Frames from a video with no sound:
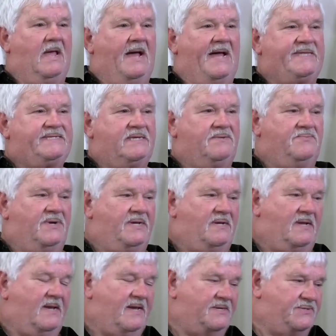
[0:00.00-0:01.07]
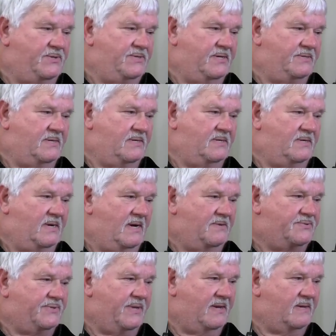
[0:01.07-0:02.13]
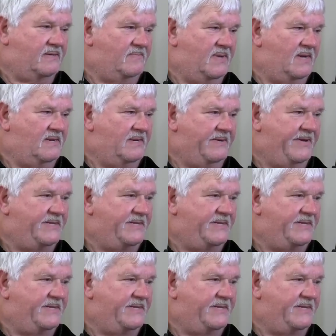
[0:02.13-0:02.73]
I said, well, I guess you done heard it. I was thinking about it.